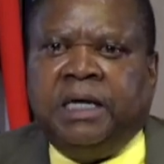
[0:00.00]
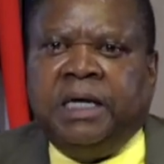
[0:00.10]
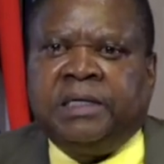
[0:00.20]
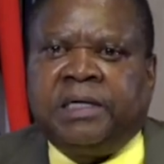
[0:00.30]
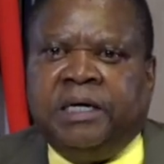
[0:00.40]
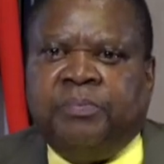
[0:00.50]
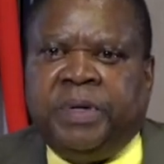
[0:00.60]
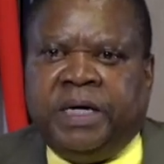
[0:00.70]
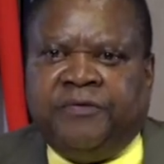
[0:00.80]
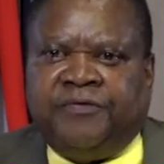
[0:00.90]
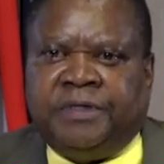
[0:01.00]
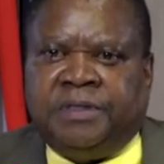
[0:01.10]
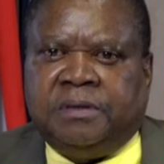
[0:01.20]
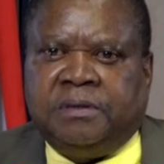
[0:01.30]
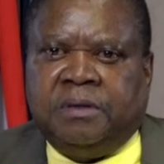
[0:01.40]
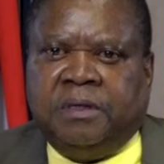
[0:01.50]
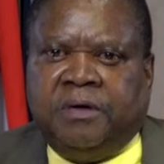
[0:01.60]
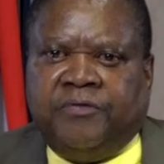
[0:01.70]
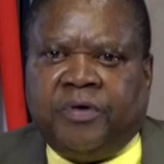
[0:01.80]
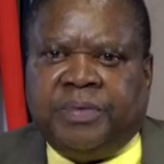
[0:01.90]
and can benefit
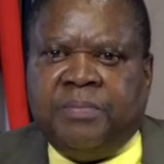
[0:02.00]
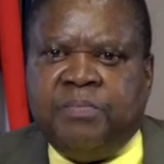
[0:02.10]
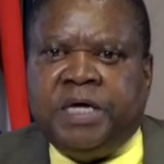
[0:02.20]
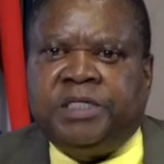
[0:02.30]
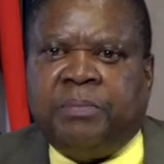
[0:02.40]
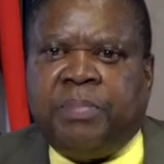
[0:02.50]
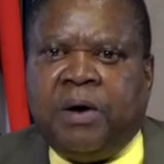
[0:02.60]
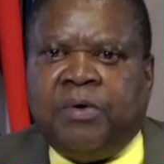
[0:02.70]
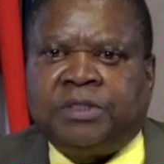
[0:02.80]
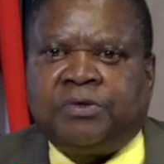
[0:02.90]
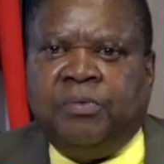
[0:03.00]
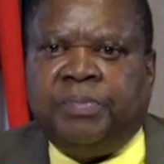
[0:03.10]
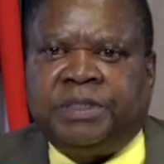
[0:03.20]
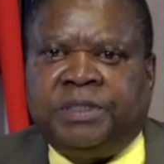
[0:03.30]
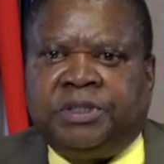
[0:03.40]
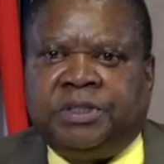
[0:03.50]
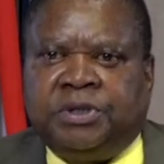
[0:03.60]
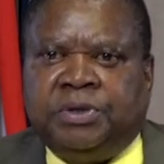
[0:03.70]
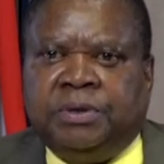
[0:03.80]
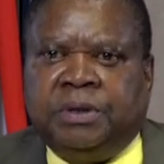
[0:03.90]
from the major powers
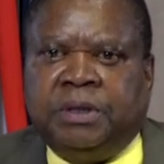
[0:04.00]
competition